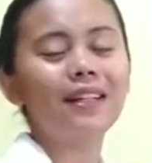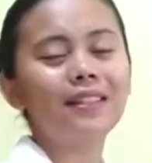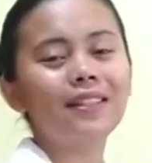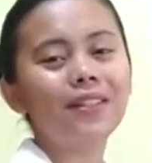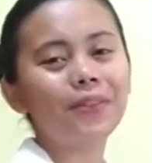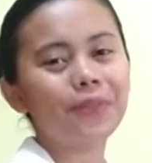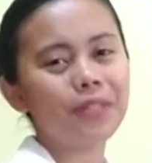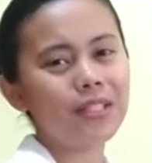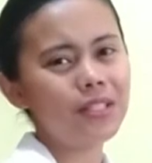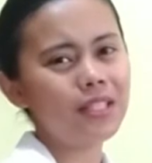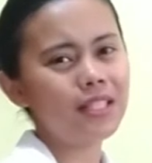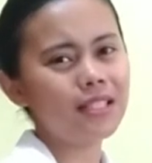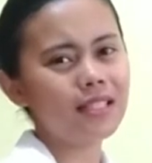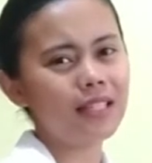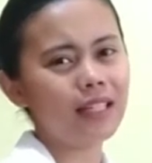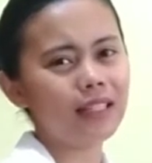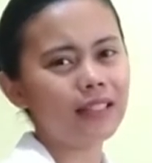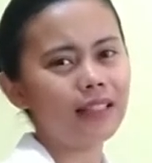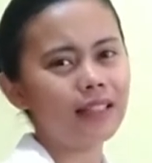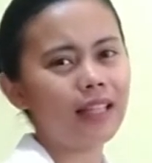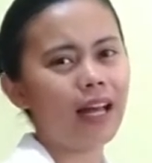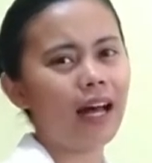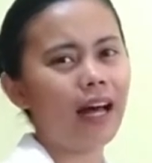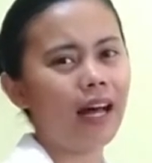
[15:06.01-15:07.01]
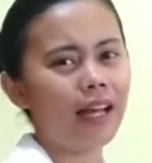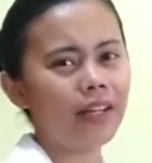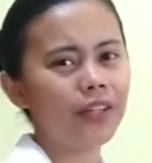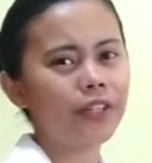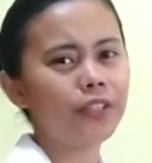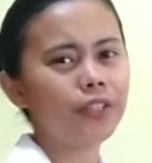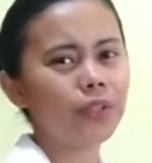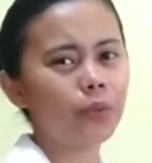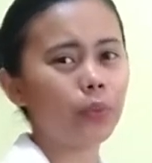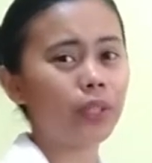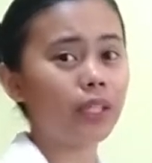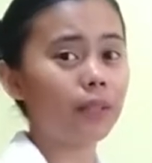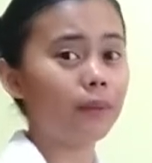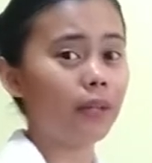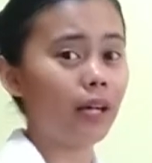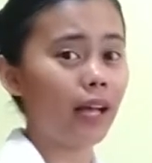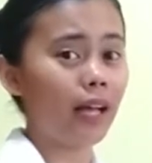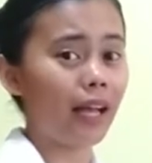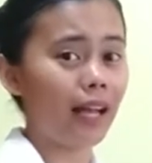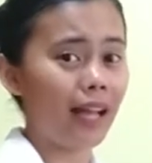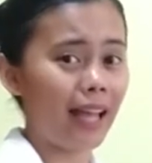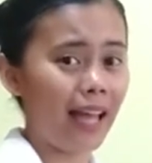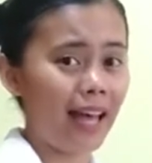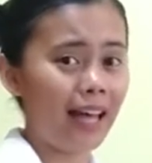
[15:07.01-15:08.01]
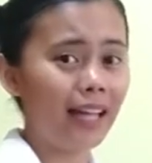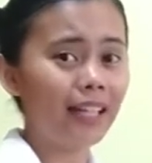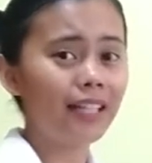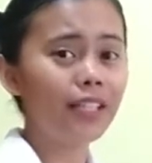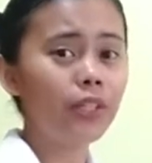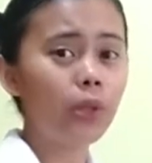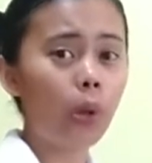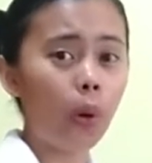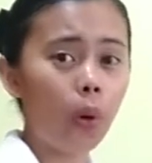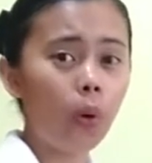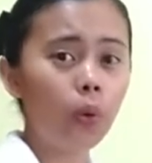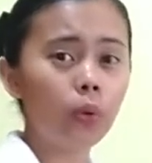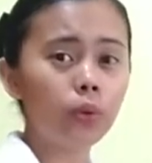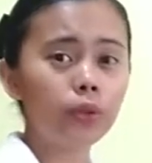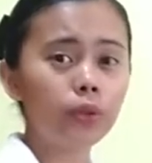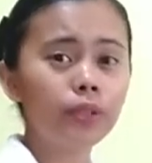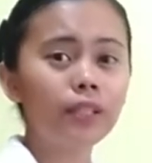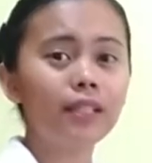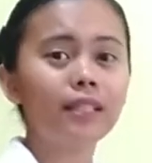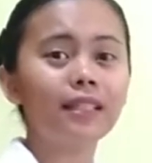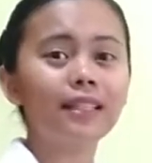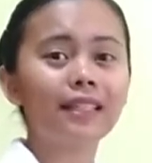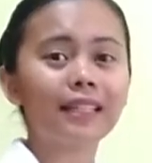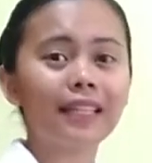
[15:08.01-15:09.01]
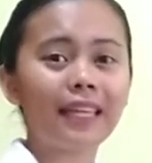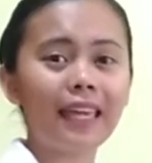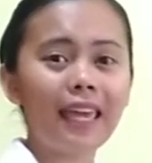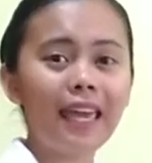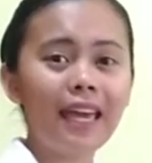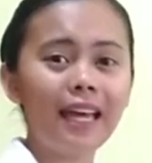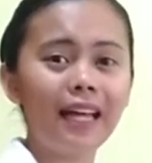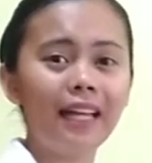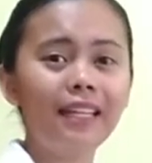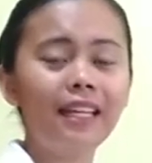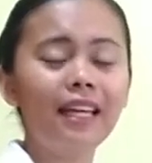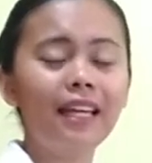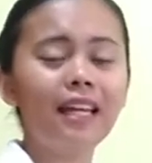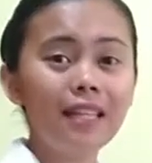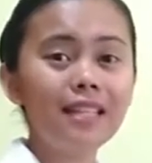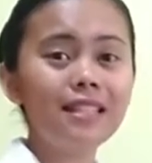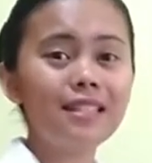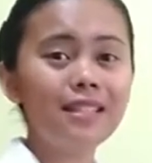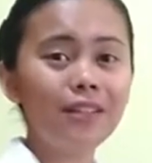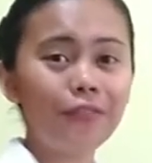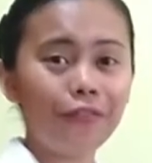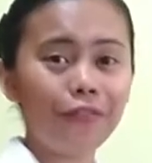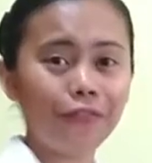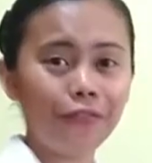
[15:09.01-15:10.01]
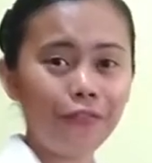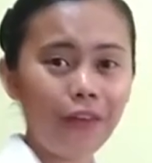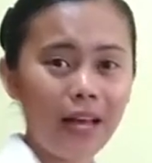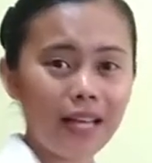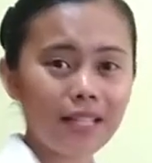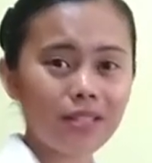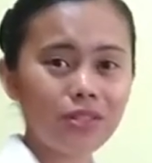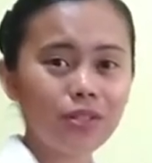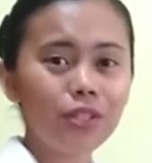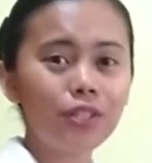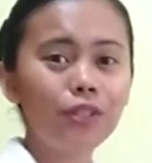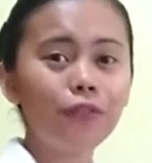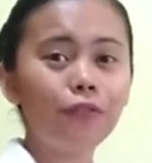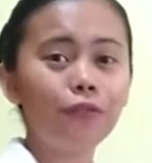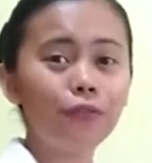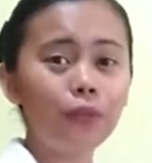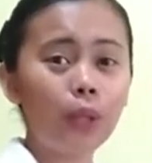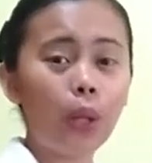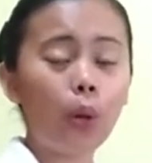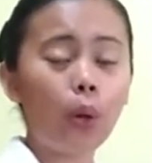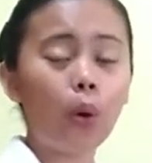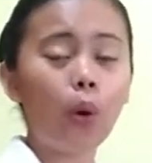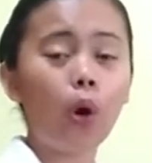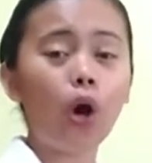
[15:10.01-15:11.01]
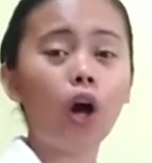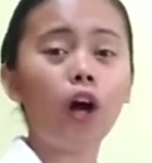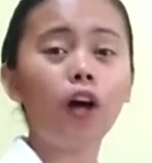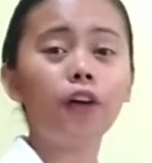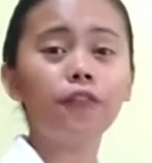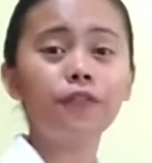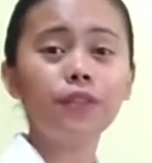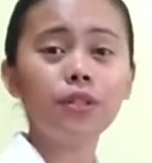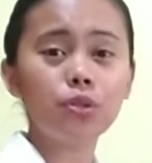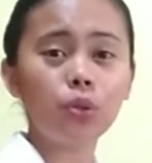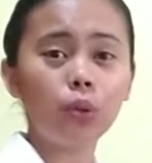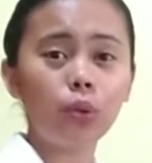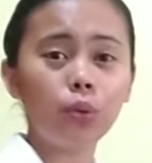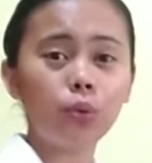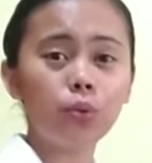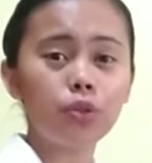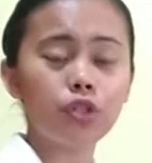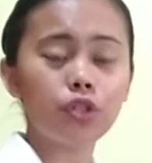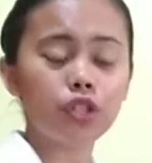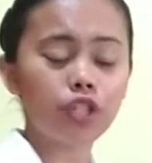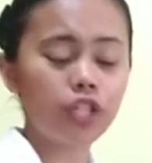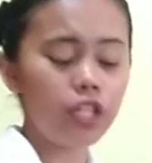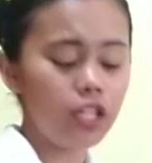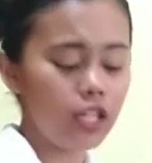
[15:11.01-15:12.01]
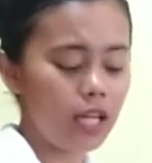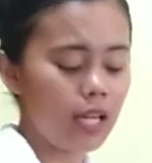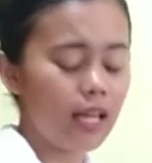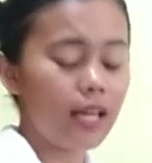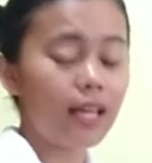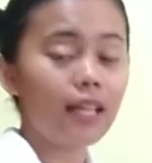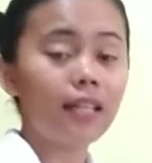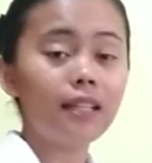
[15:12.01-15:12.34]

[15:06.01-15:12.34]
The reason is that the higher that we hang and hold the can is the faster the flow of the solution,